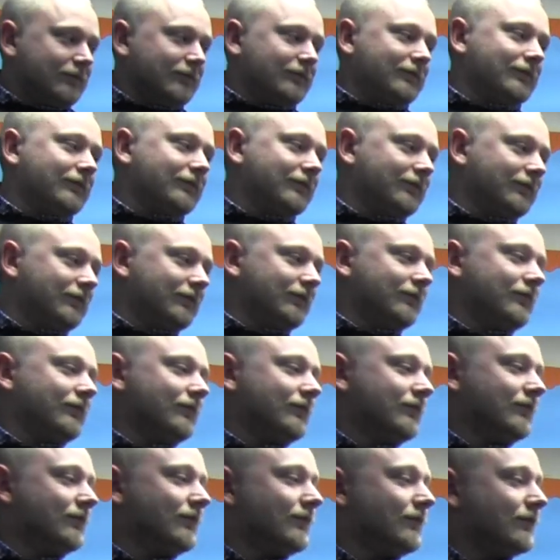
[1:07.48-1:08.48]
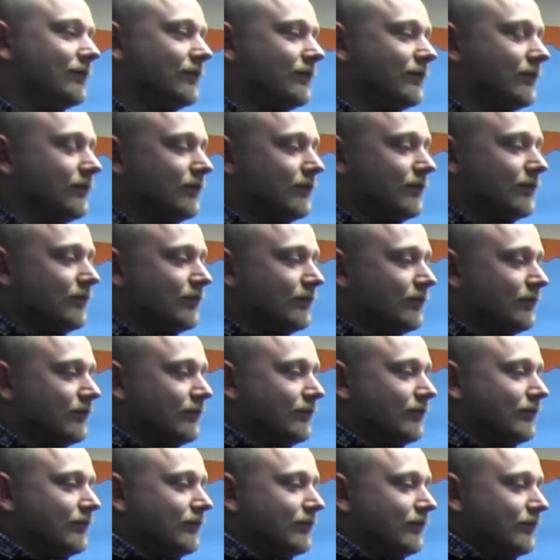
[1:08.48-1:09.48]

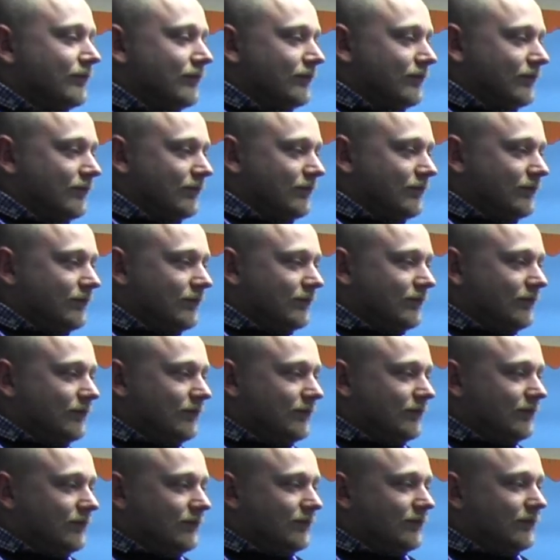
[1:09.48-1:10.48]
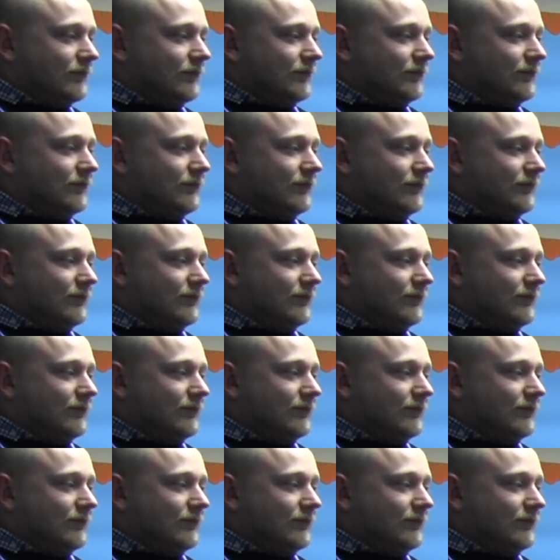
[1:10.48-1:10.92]
(silent)